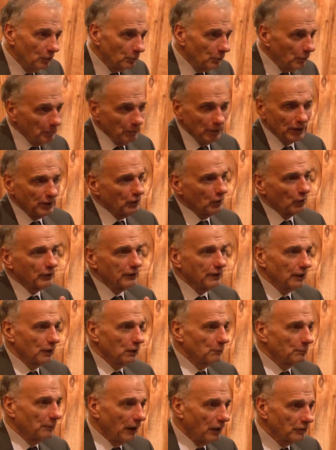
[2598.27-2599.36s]
we really don't
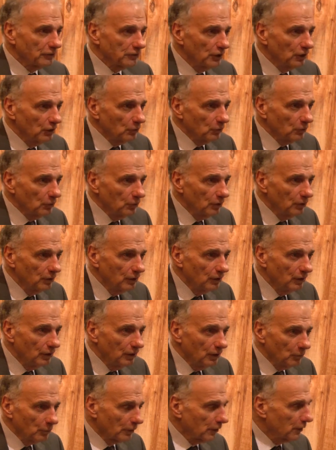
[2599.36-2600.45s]
care about you.
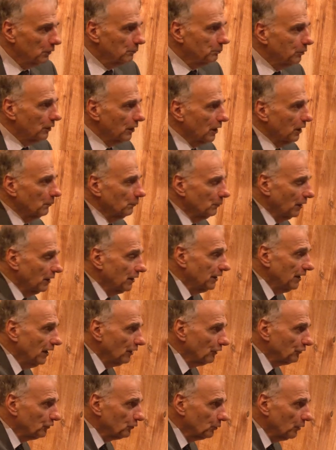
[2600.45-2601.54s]
We're going to put our money
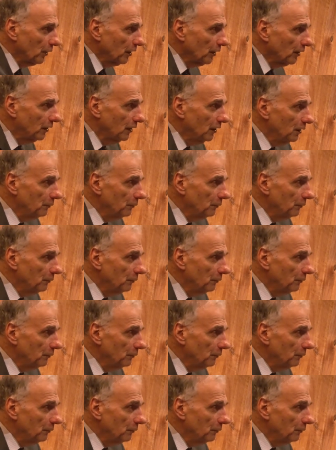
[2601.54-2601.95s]
elsewhere